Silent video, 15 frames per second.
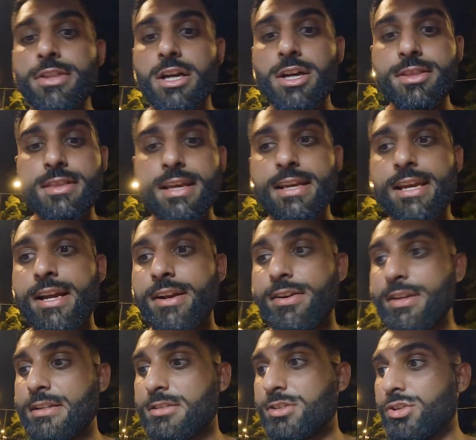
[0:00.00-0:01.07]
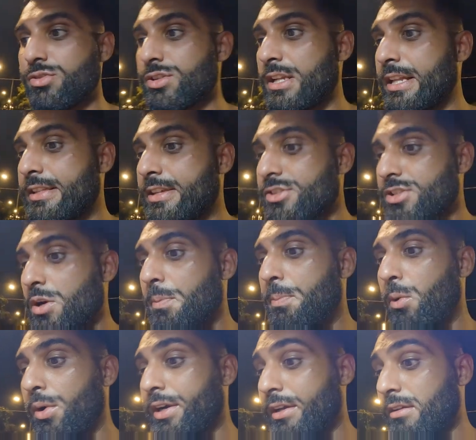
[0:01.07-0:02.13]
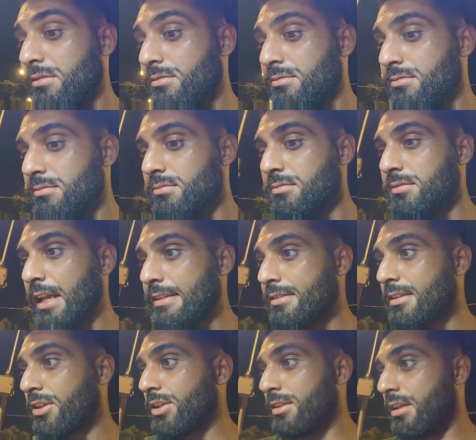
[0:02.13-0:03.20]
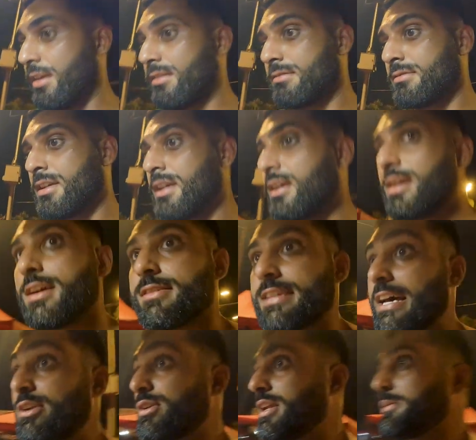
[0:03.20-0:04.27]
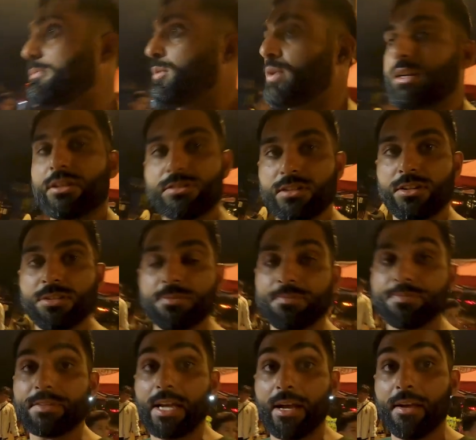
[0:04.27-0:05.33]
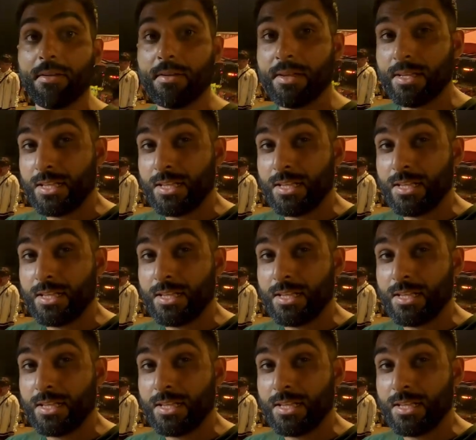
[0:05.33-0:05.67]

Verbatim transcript: The good thing here is usually there's no pork. That's the good thing. Because I don't eat pork, so yeah.